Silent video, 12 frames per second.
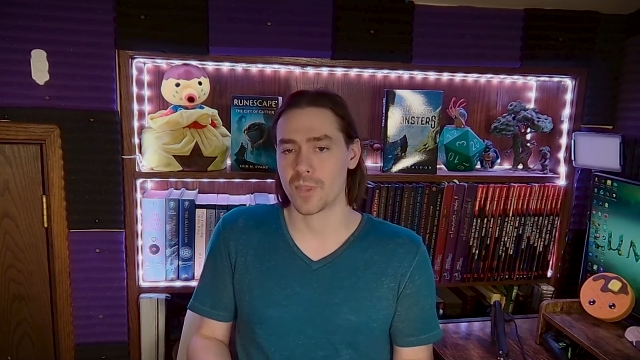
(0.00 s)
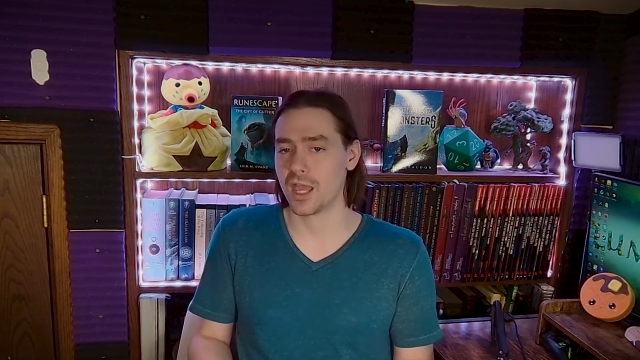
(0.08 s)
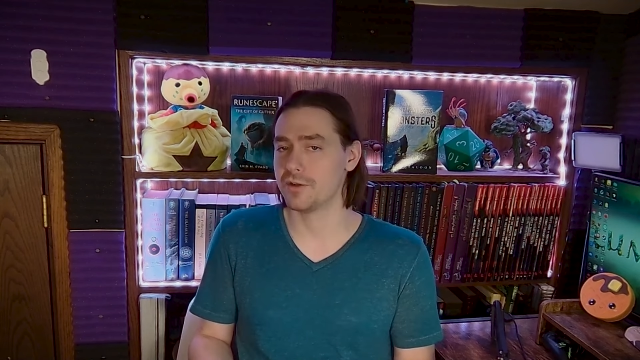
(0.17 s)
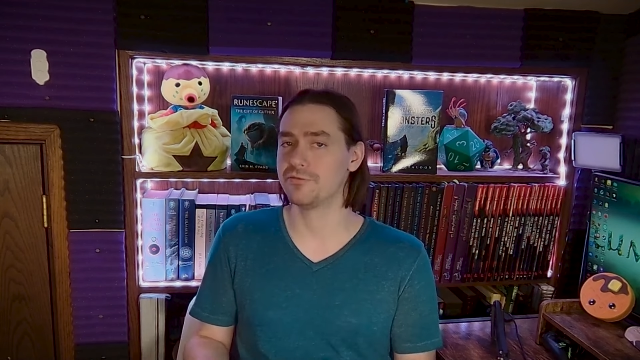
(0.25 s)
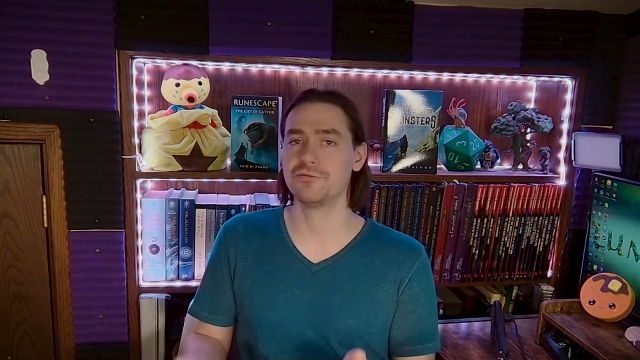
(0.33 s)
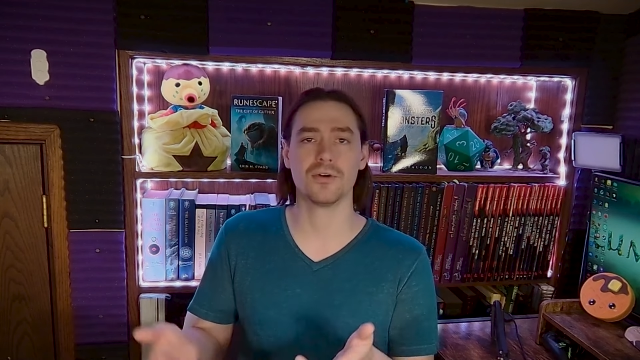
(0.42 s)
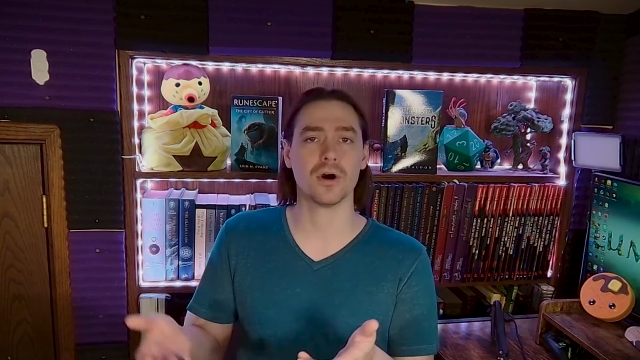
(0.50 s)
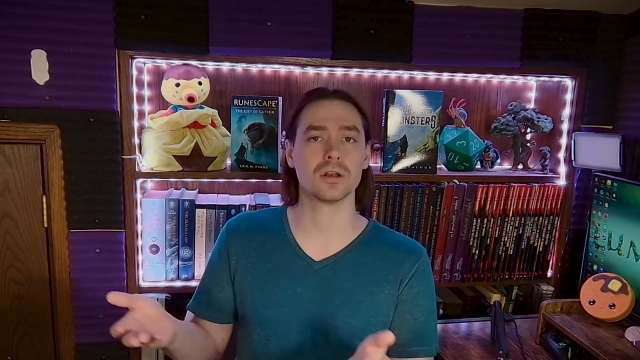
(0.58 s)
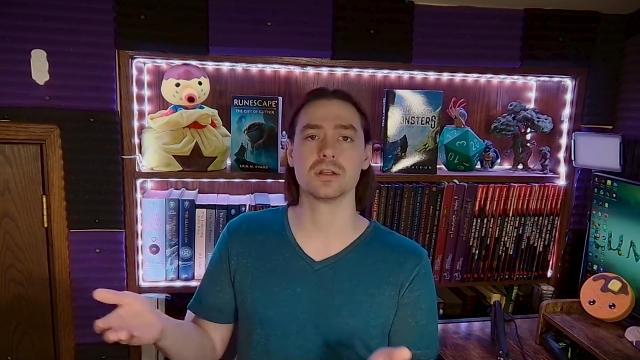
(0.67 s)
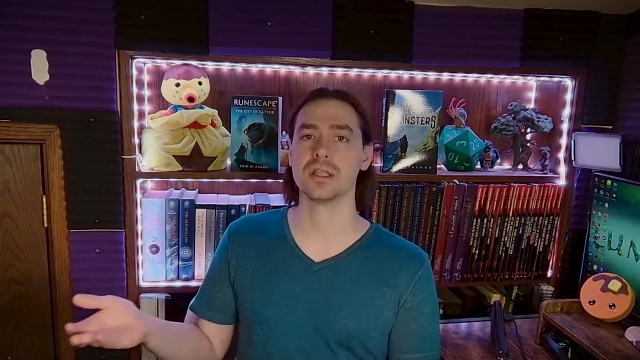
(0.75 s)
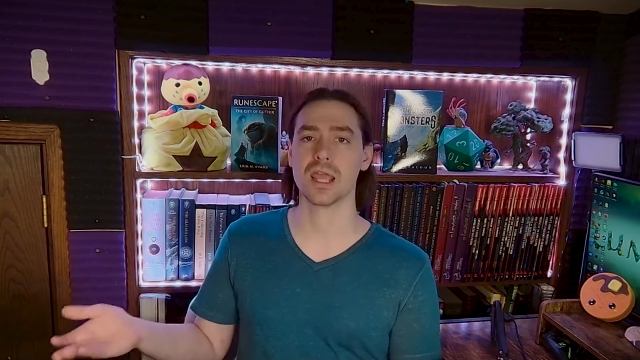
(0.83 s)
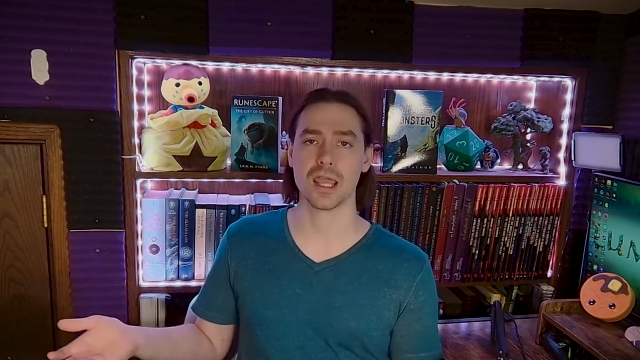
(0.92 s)
a
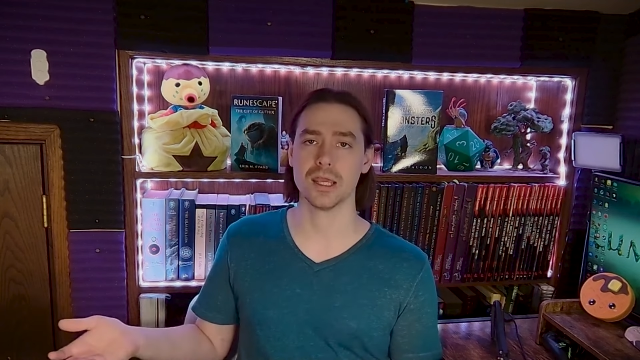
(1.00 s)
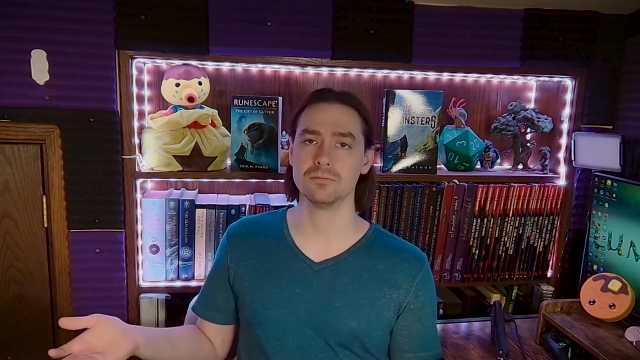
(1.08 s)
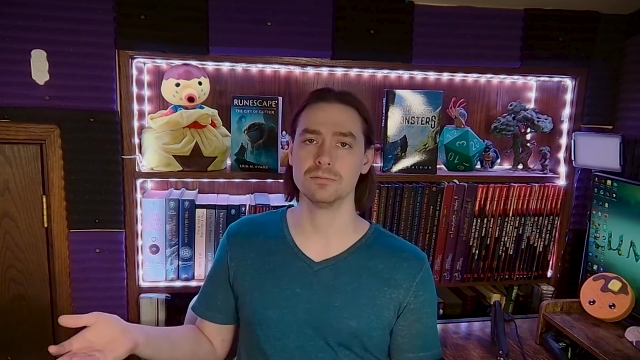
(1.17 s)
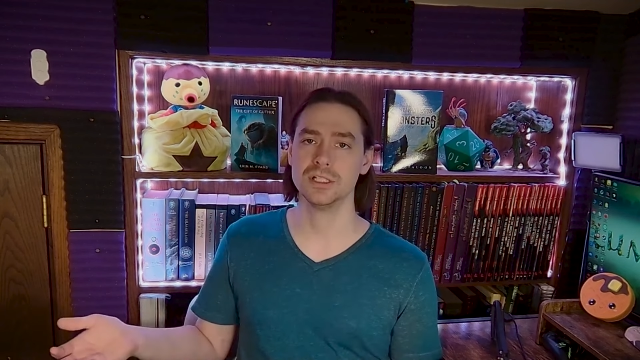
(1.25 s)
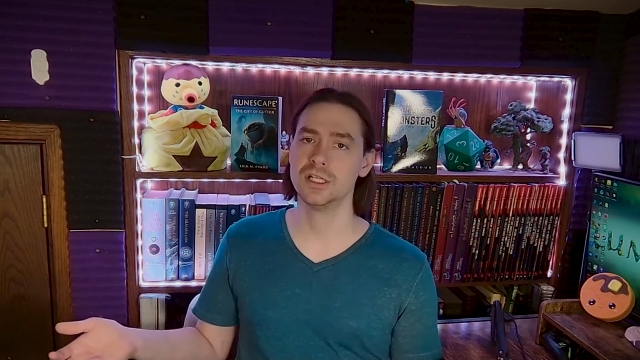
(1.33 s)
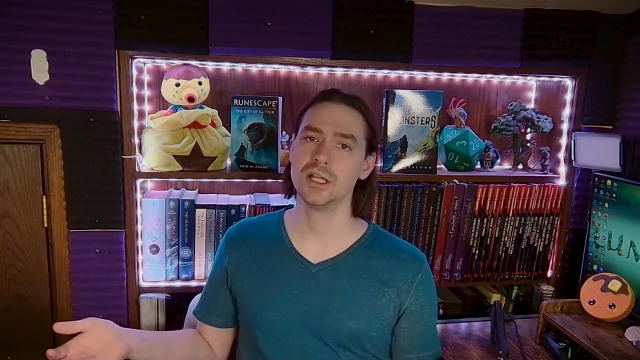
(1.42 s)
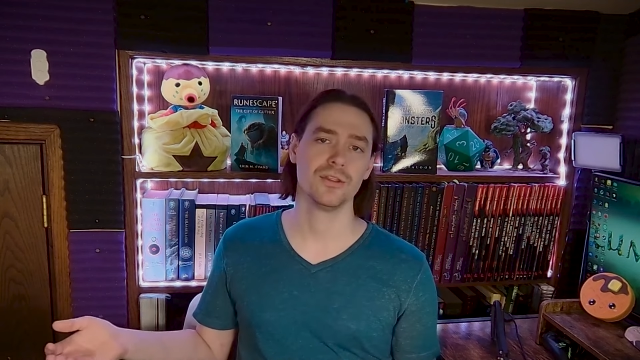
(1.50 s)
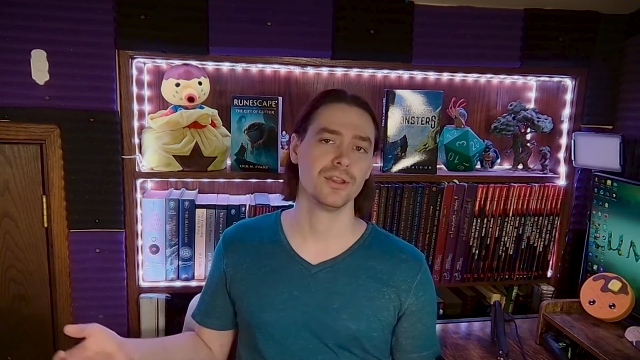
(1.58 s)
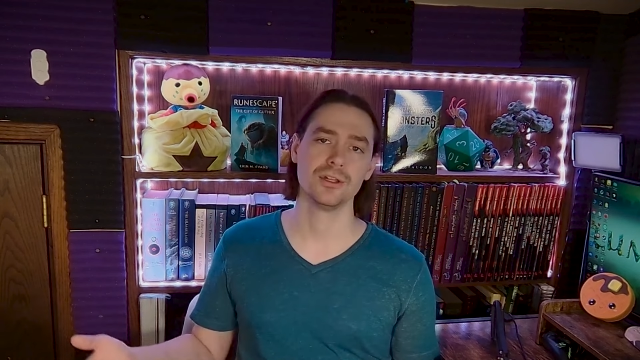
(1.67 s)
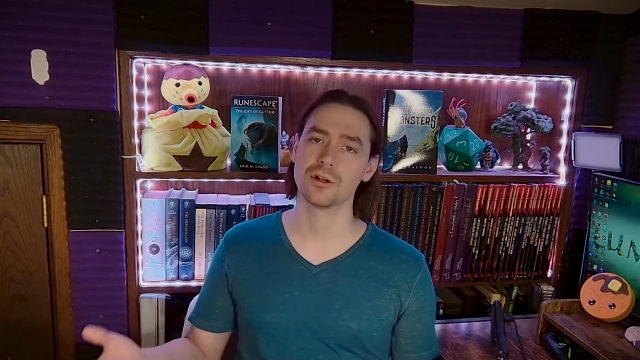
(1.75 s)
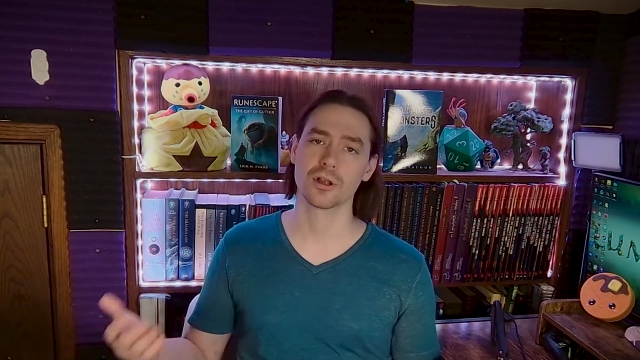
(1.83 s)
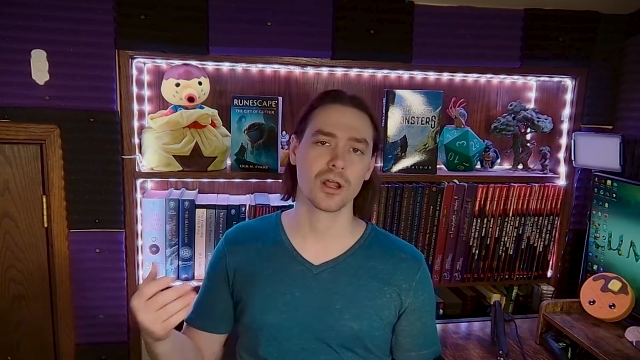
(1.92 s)
fun game,
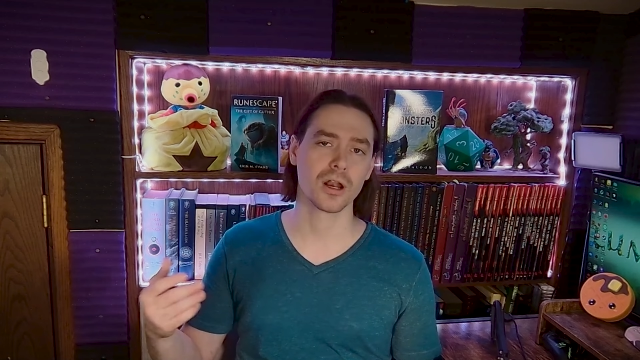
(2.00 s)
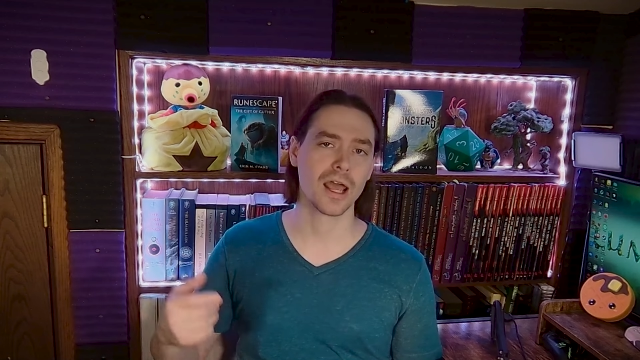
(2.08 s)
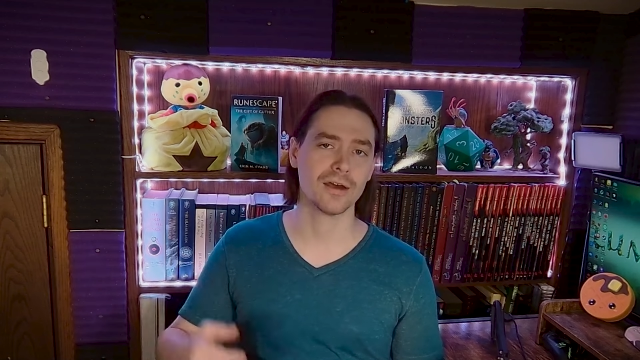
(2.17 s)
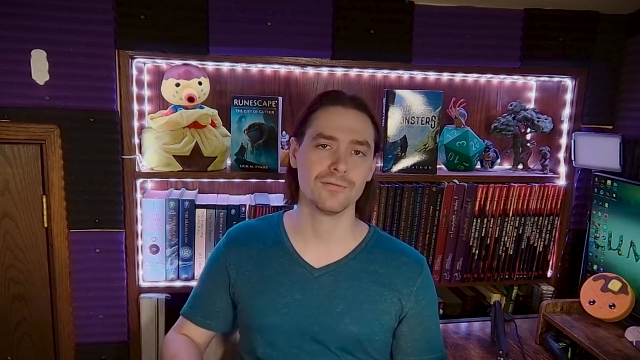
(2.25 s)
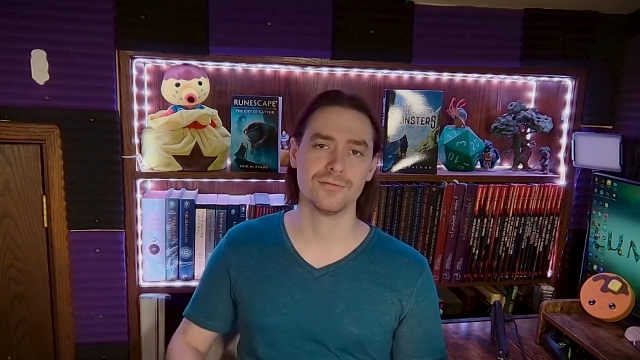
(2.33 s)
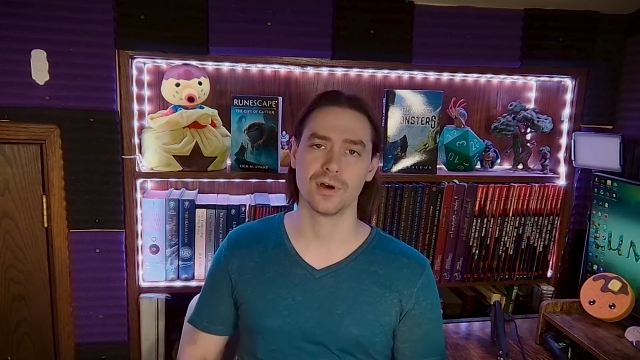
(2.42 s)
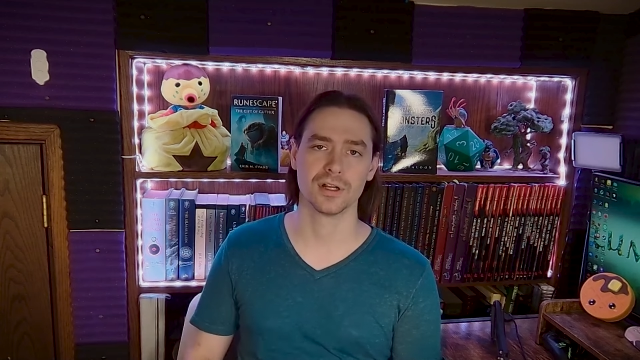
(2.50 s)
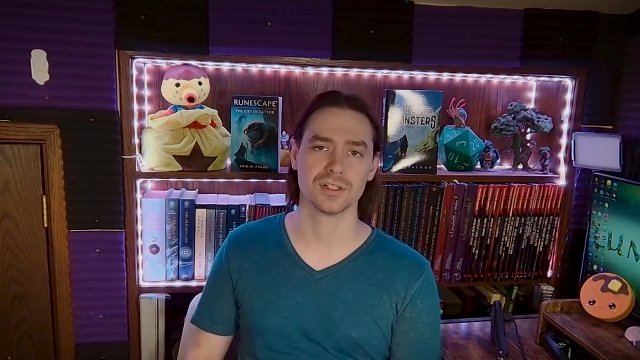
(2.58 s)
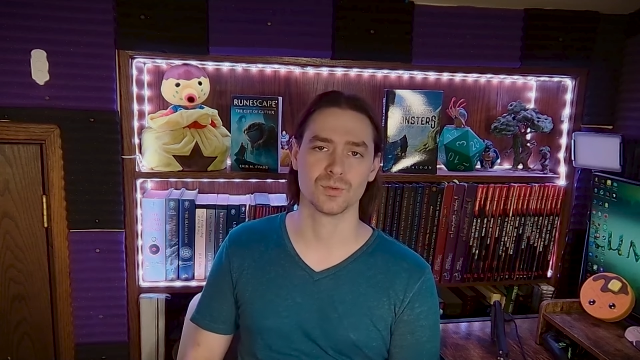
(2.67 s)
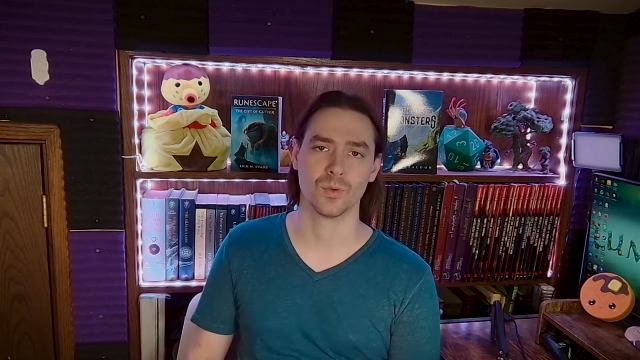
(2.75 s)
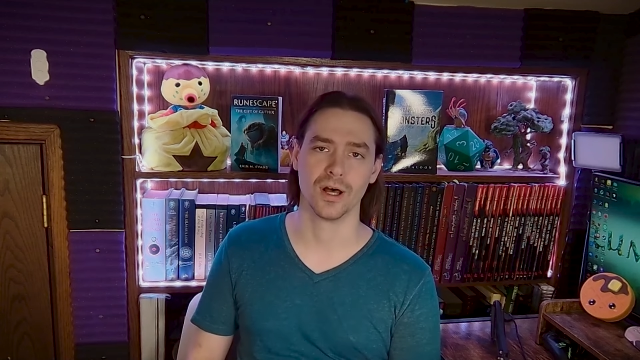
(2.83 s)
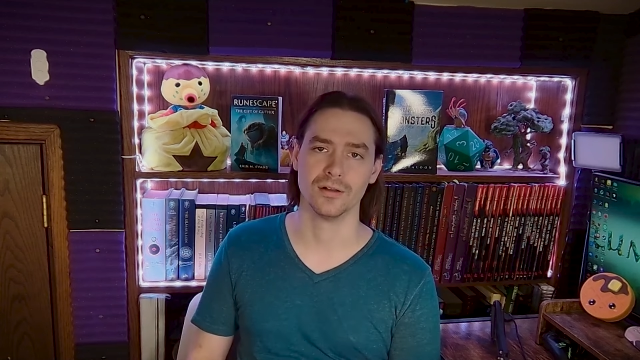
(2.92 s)
then you're going to have fun as
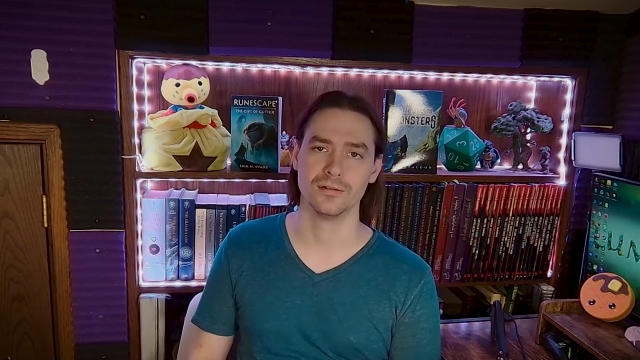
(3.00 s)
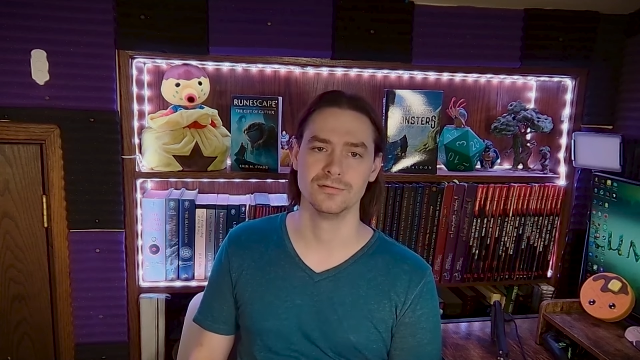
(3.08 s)
well.